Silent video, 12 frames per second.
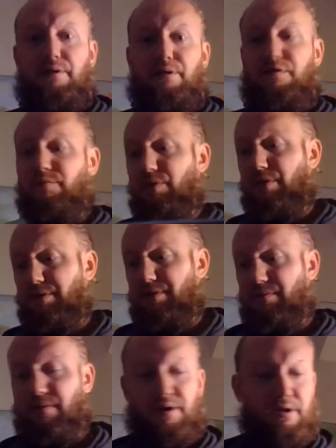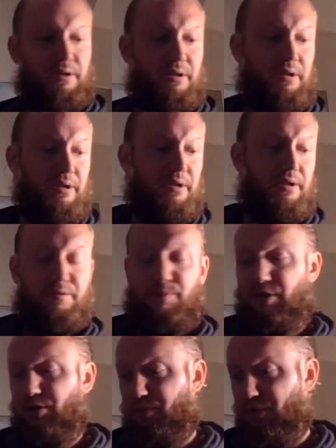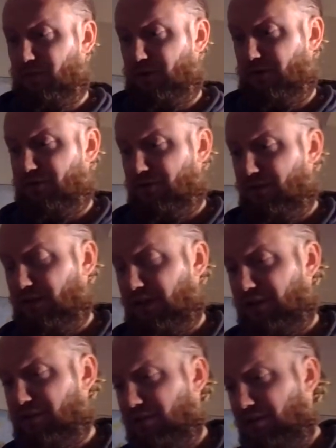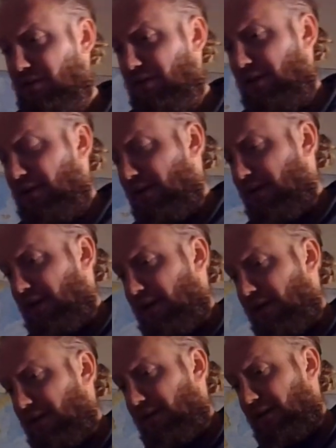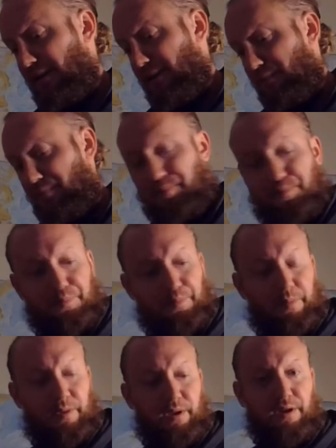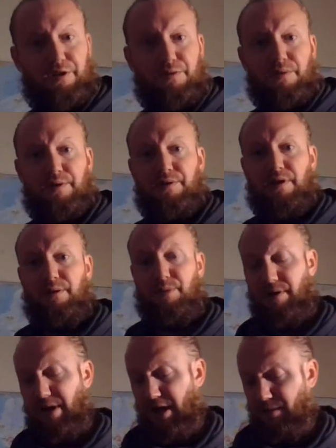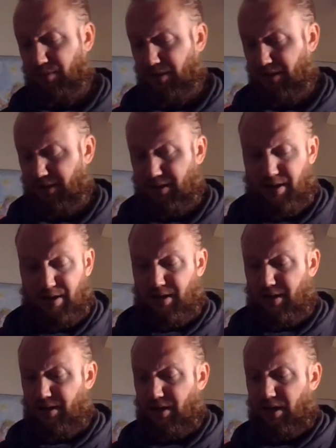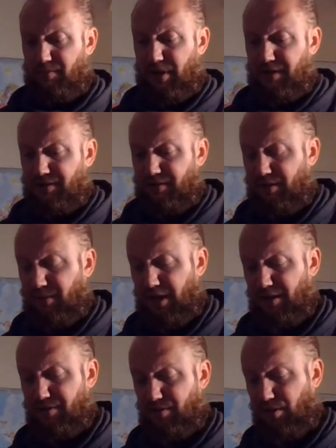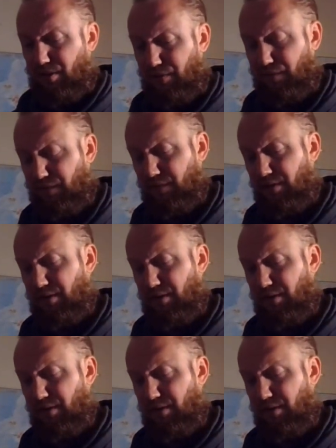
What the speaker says: I love books, right? My little permaculture collection, and I just want to say about adminning, I basically am hands off.